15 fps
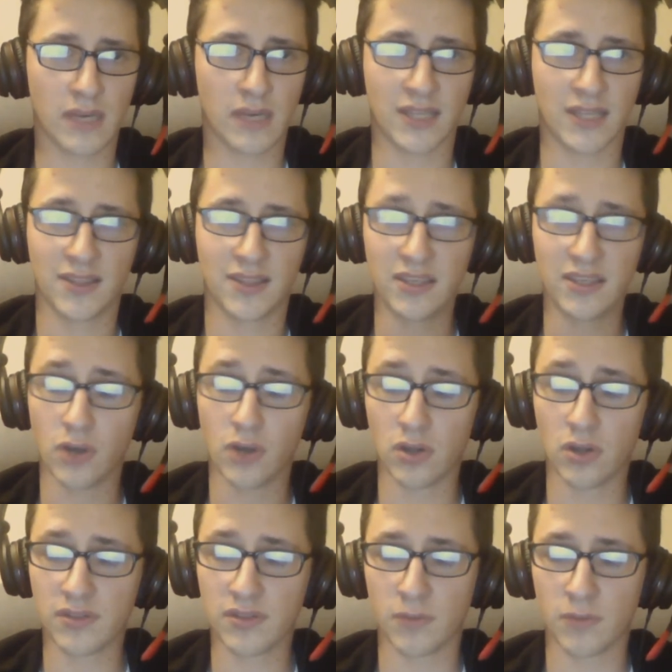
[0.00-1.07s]

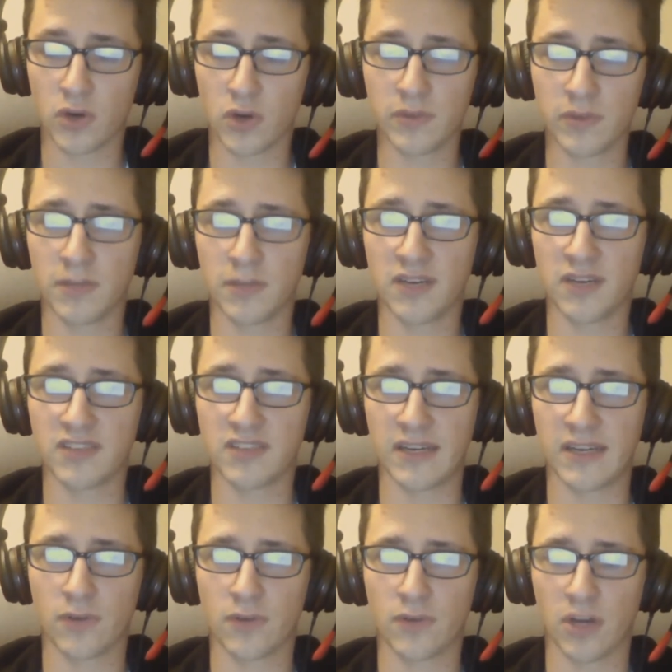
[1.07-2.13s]
Morrowind mods
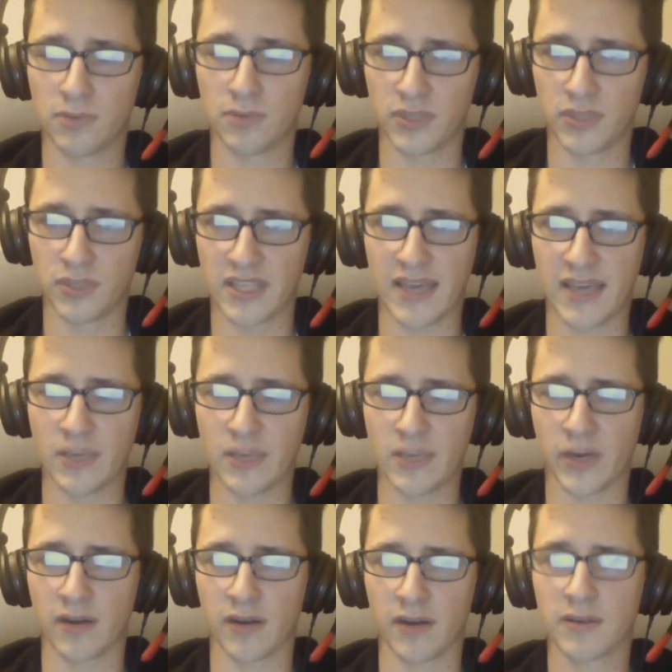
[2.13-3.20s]
ever uploaded anywhere.